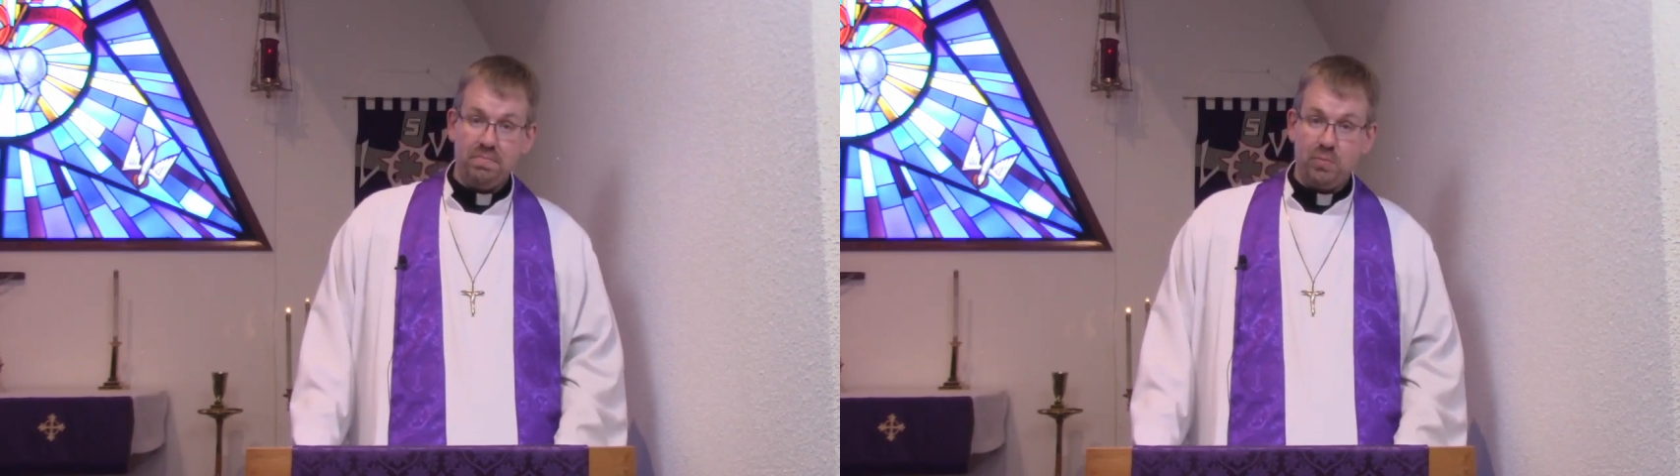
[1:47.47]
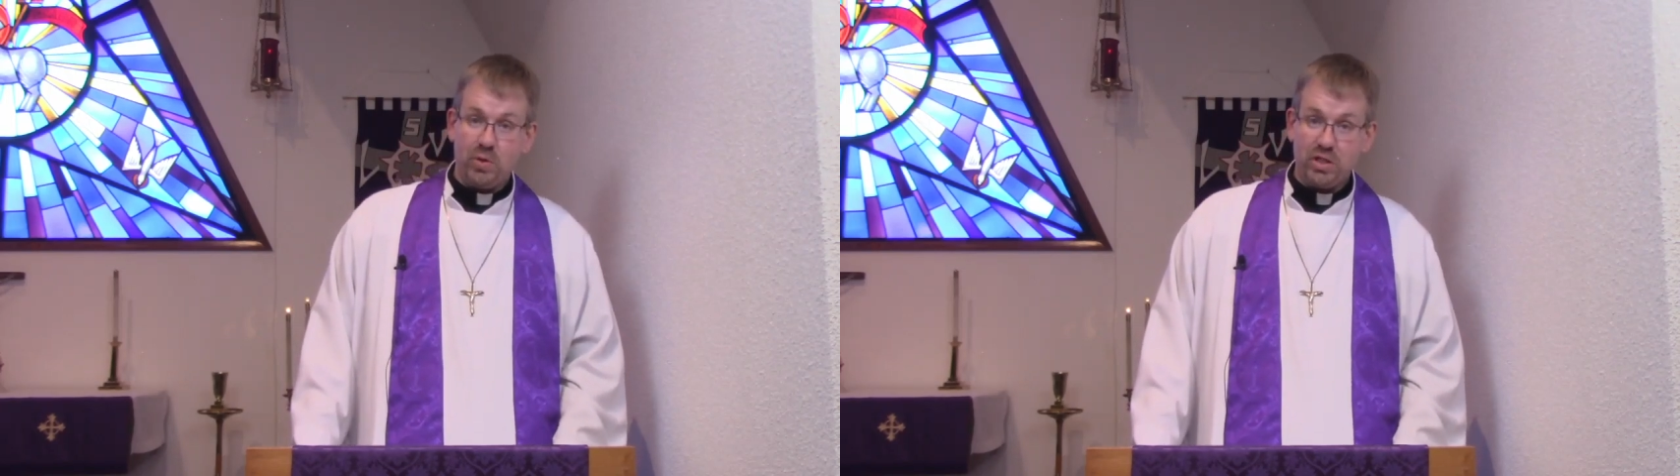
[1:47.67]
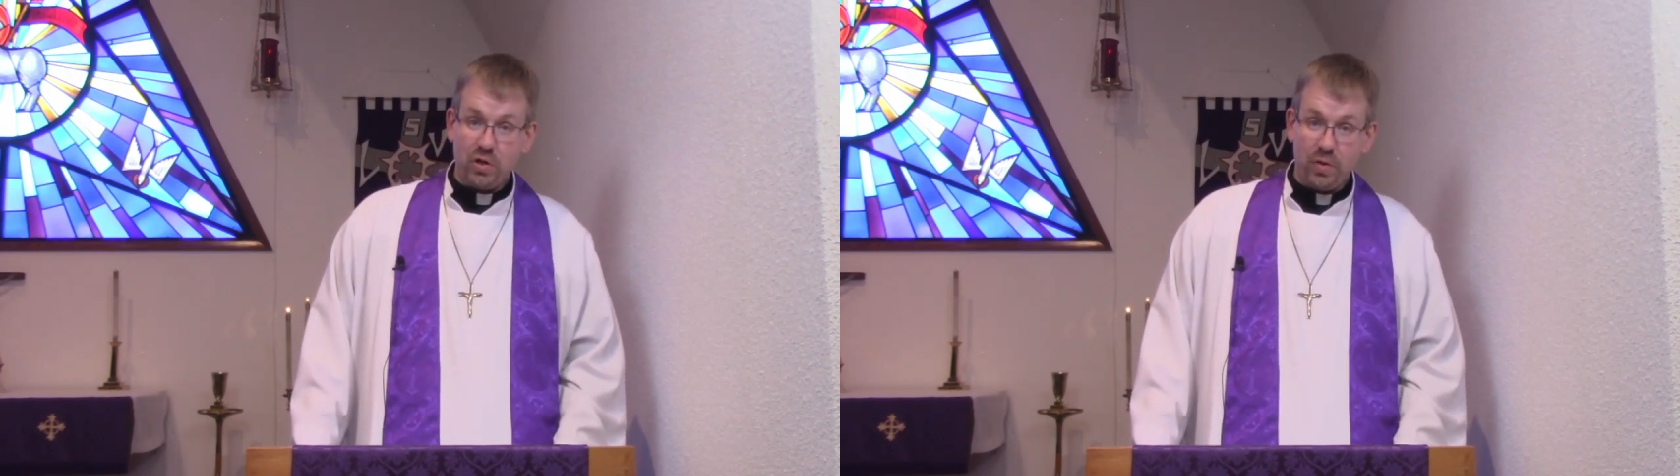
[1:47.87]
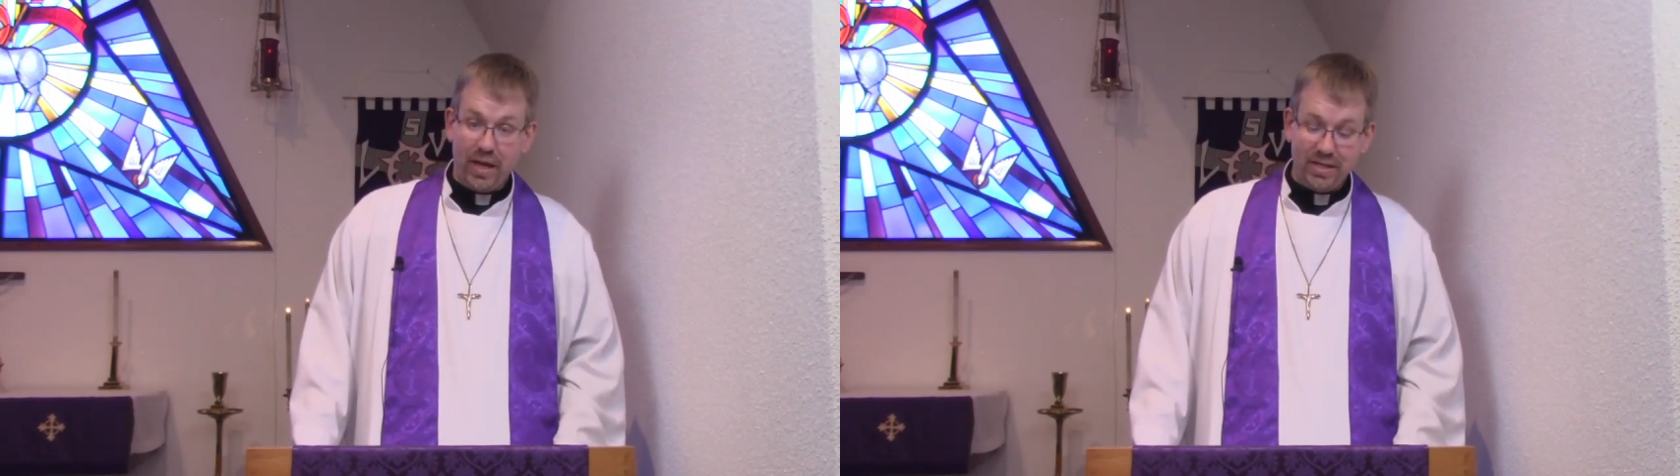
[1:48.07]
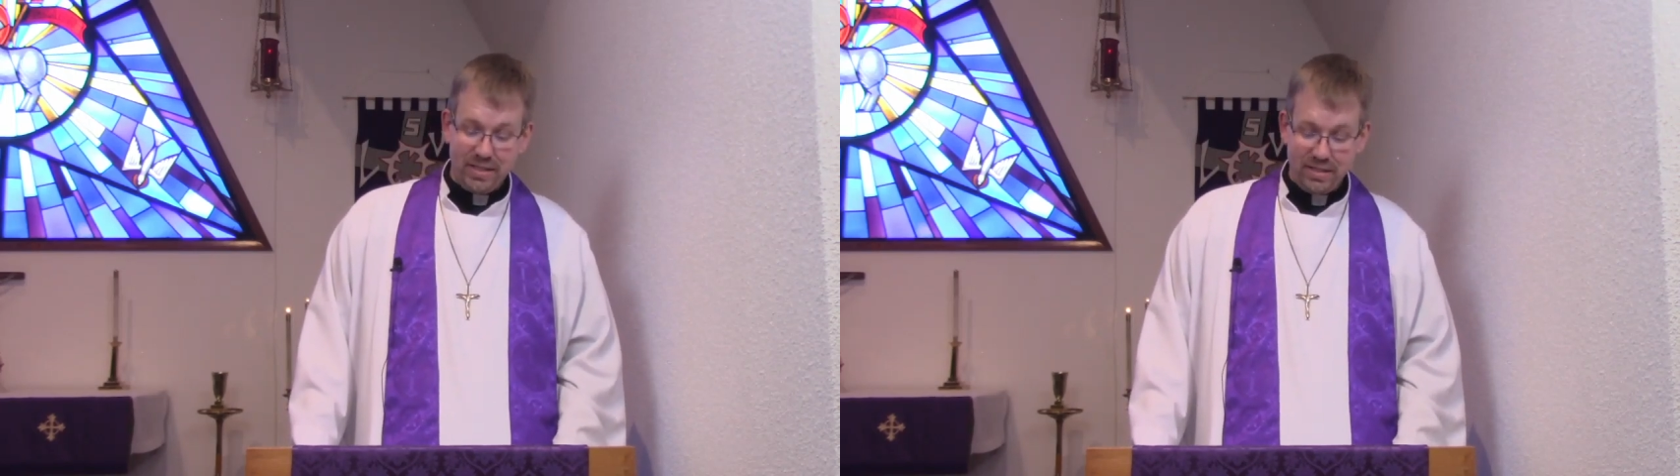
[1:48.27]
which surely
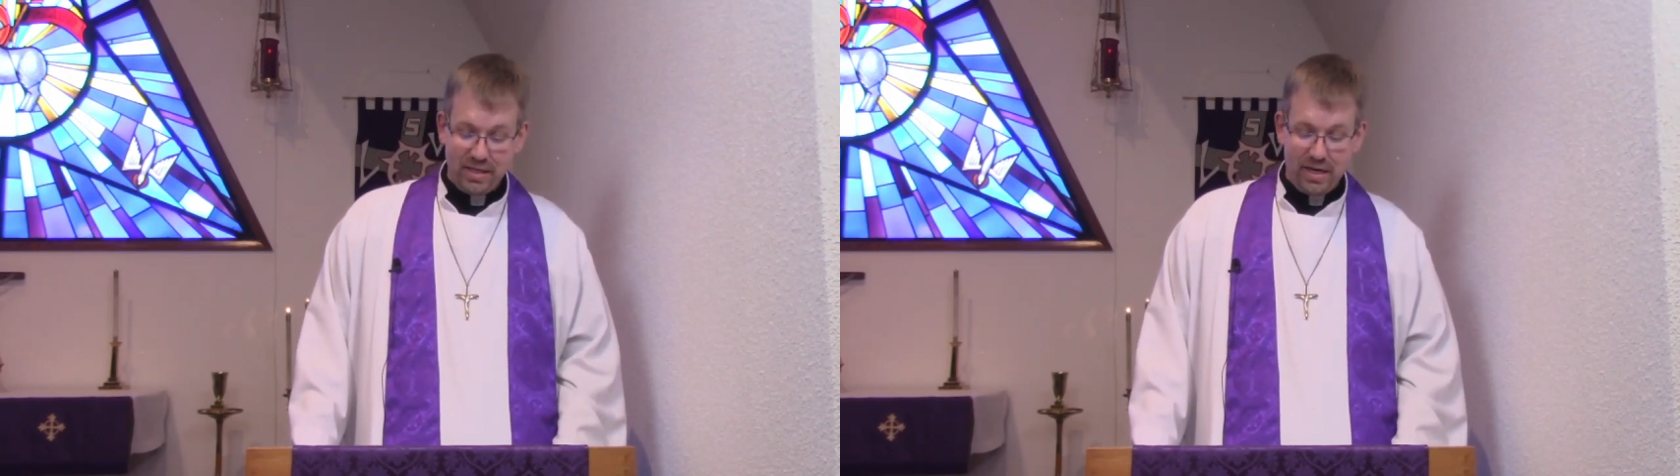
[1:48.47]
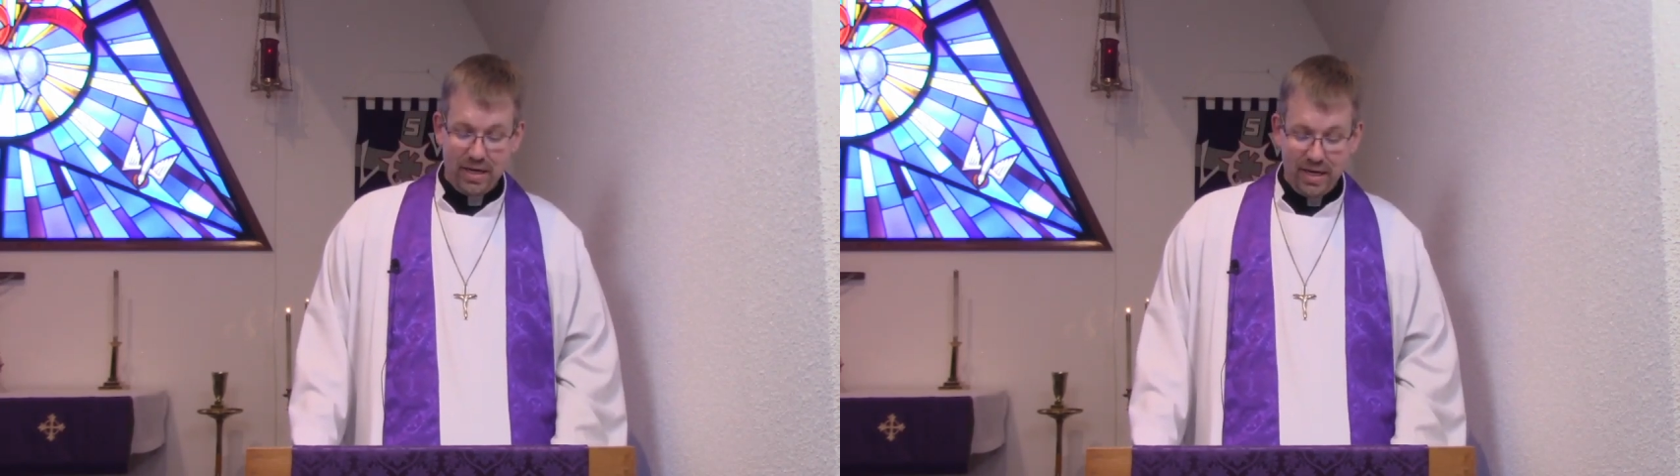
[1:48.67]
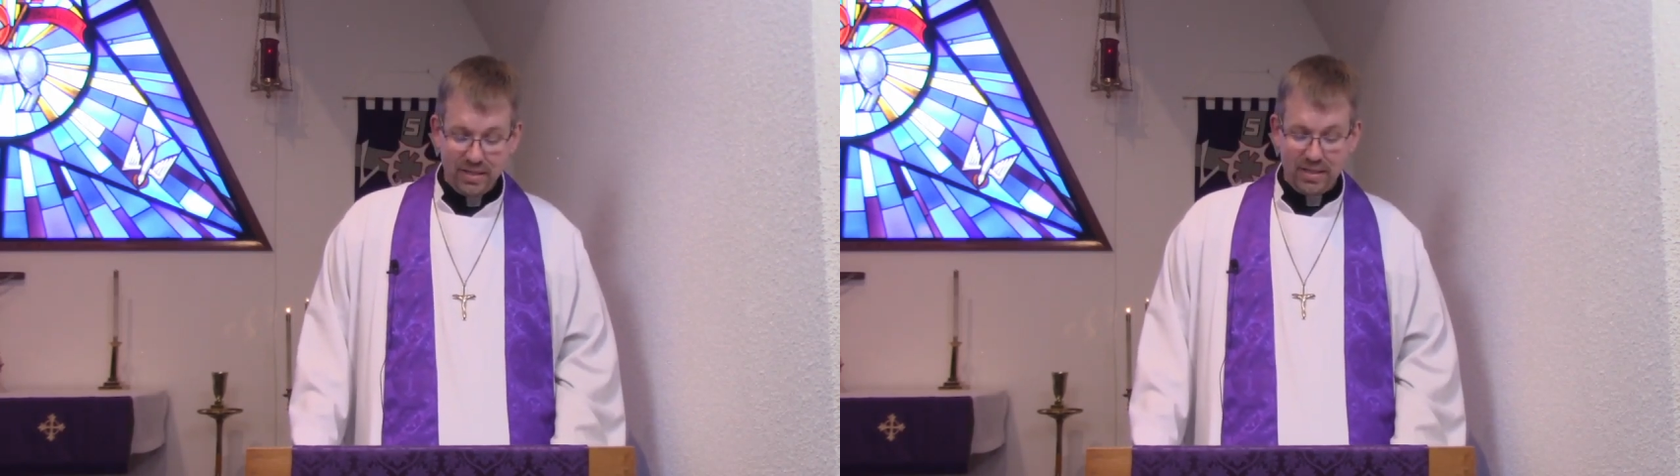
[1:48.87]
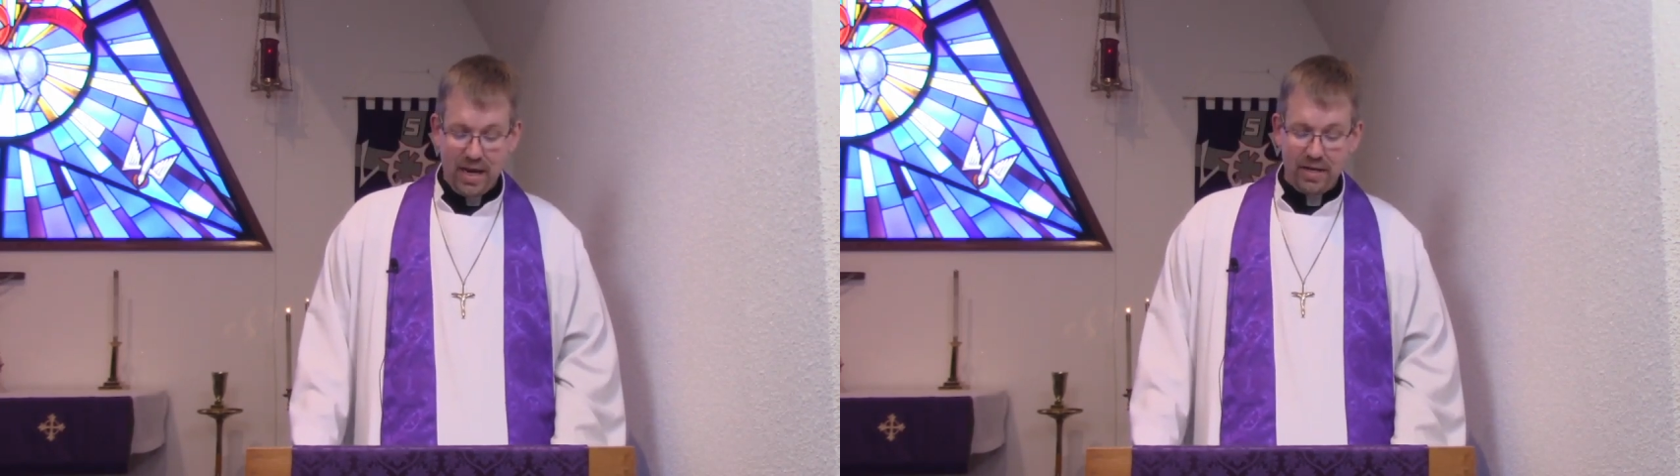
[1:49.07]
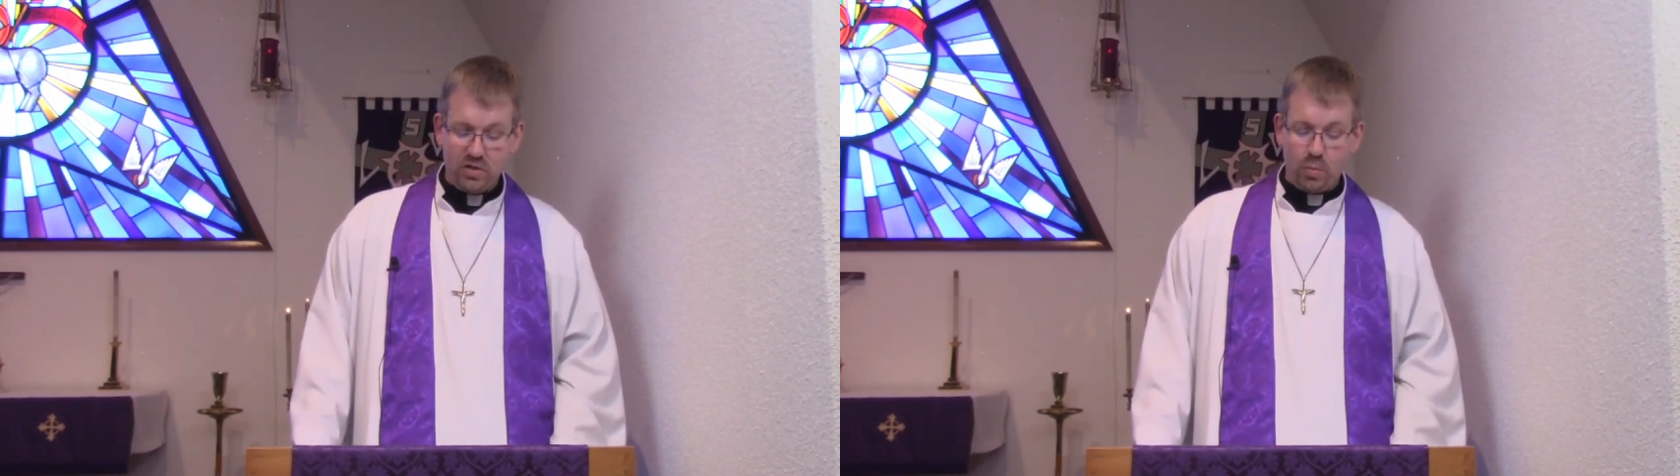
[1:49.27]
existed in his
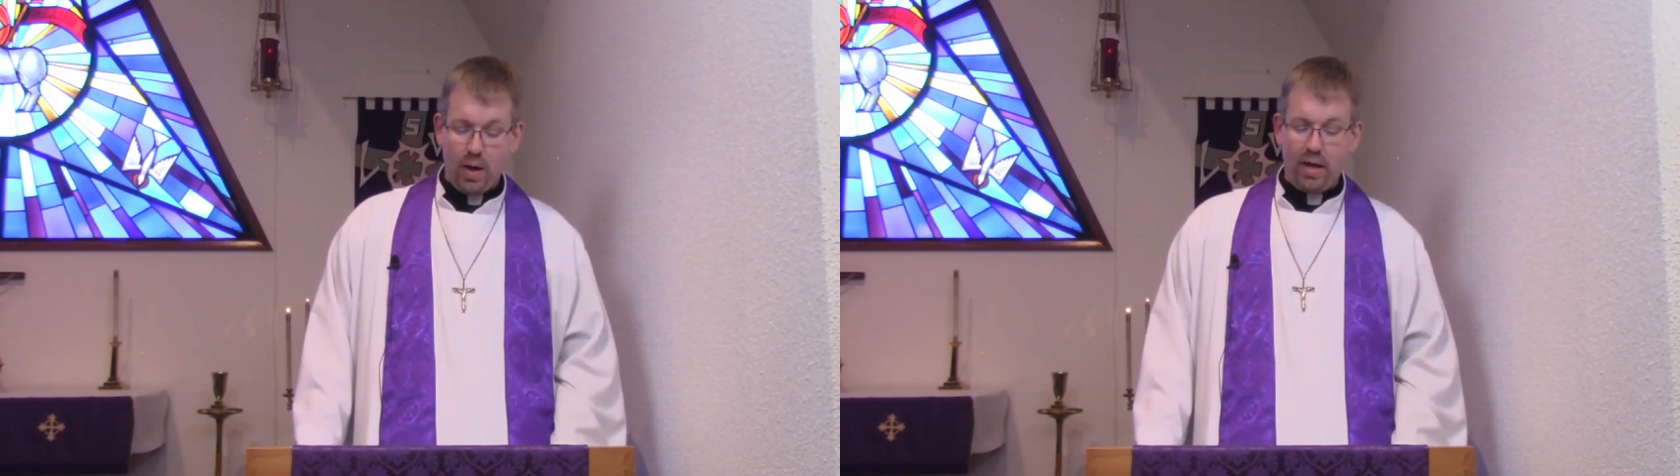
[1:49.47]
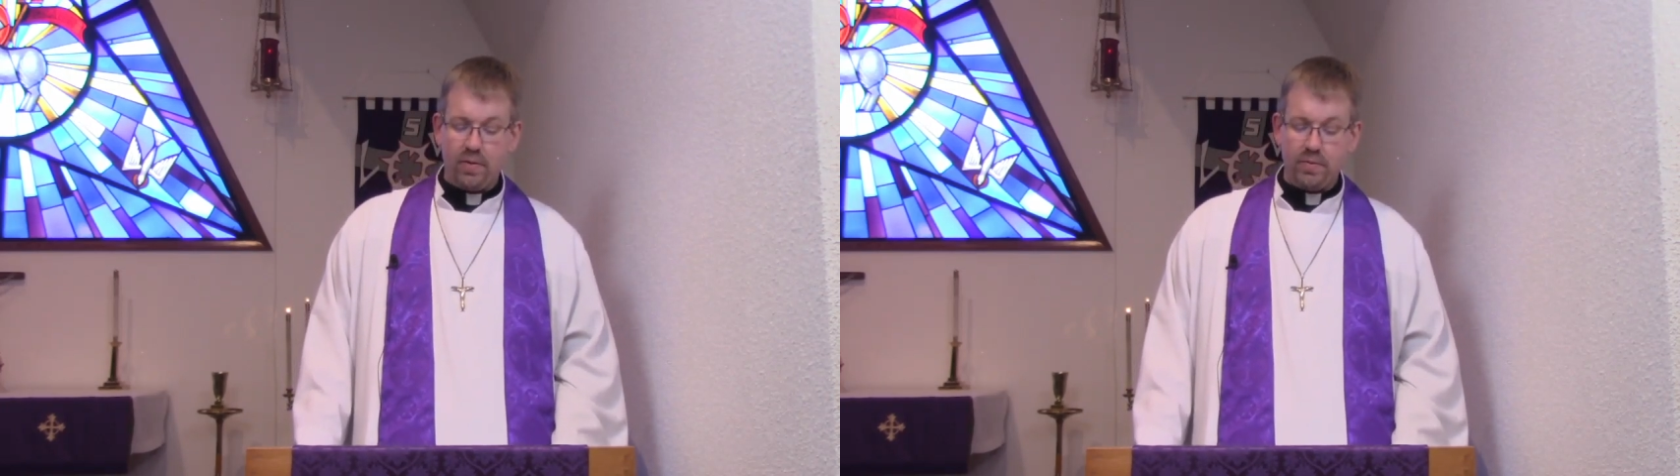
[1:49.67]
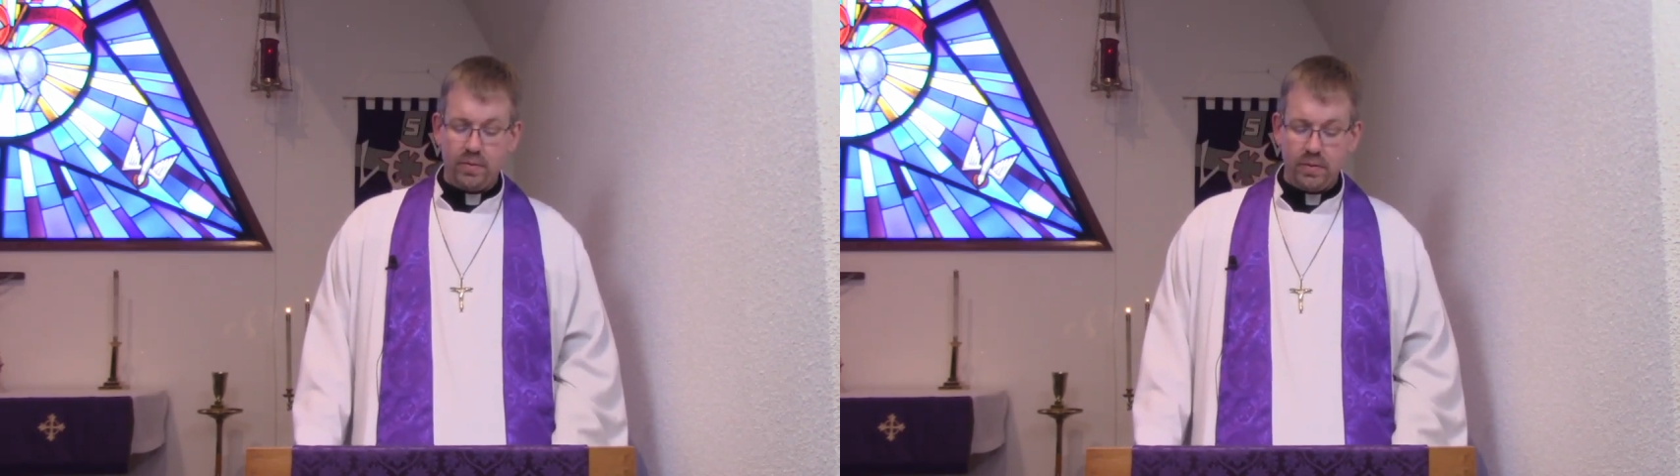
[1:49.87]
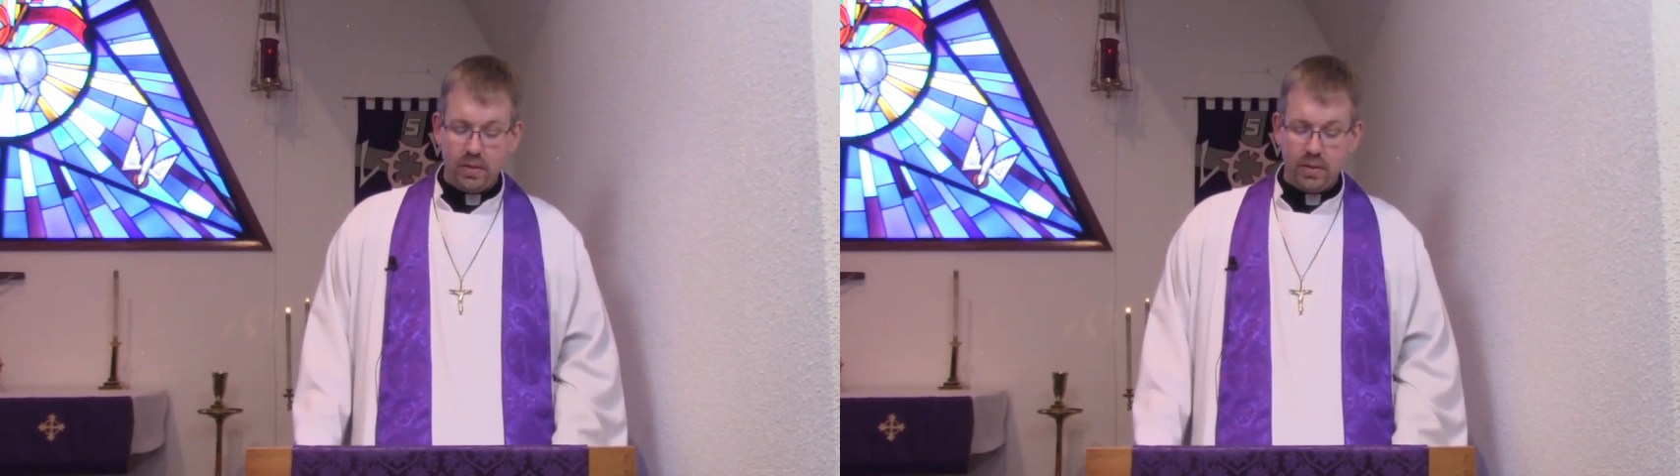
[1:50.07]
day as well.